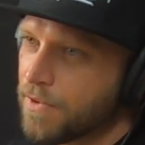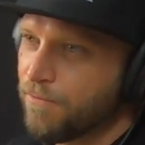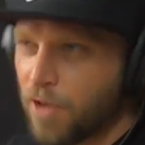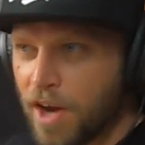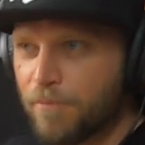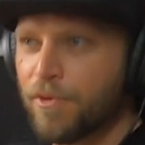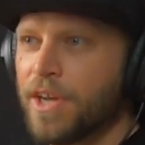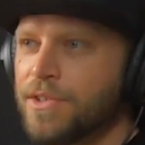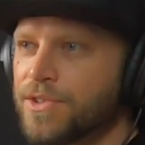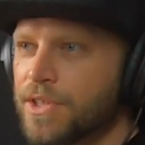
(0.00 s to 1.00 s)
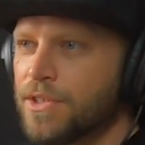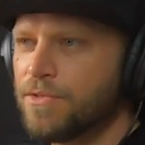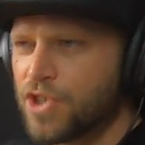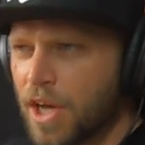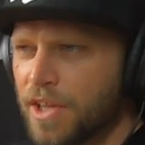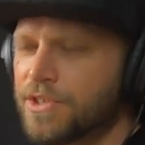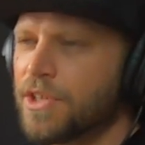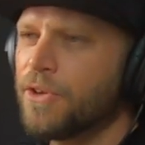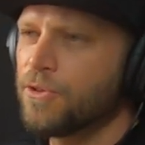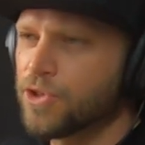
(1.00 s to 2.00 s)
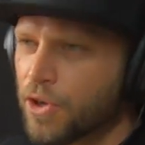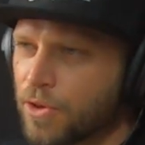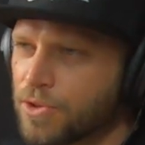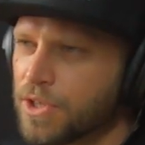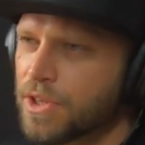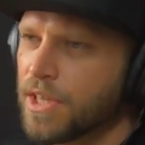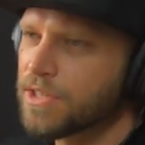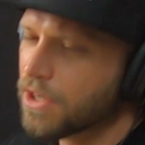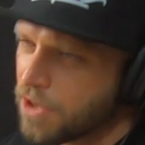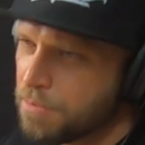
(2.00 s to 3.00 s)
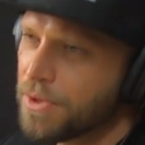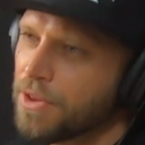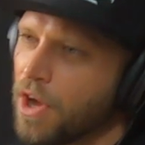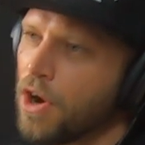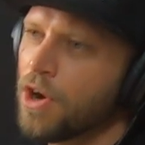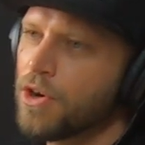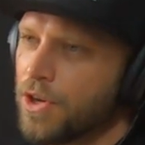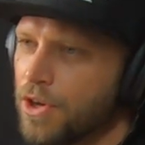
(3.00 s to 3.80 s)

find friends and gel into little circles and things, it could have been a lot harder.